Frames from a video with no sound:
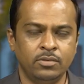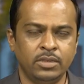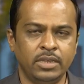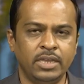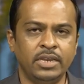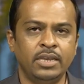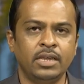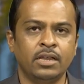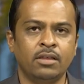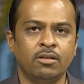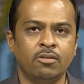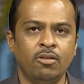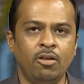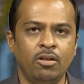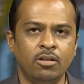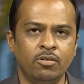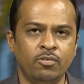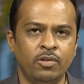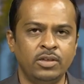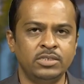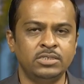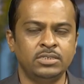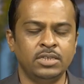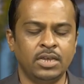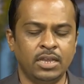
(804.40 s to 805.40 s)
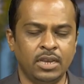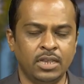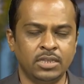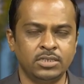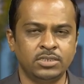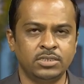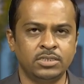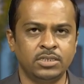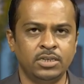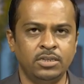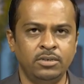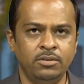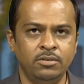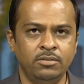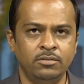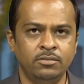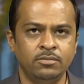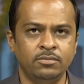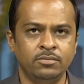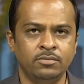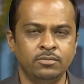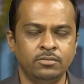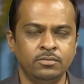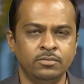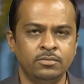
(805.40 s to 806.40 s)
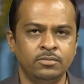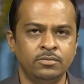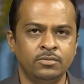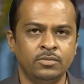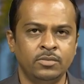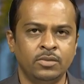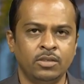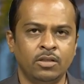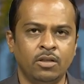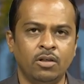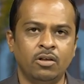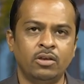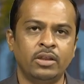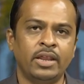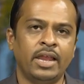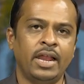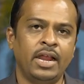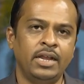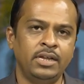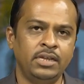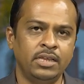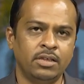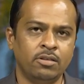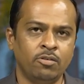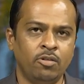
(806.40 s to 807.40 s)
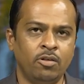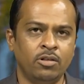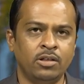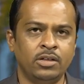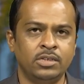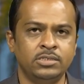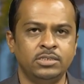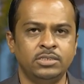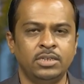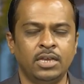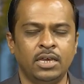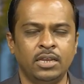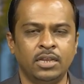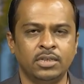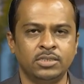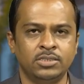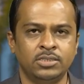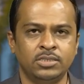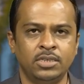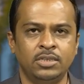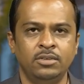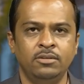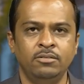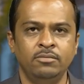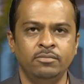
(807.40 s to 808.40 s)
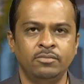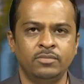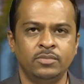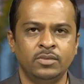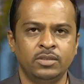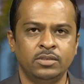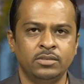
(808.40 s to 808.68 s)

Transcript: in a clockwise direction or anti-clockwise direction,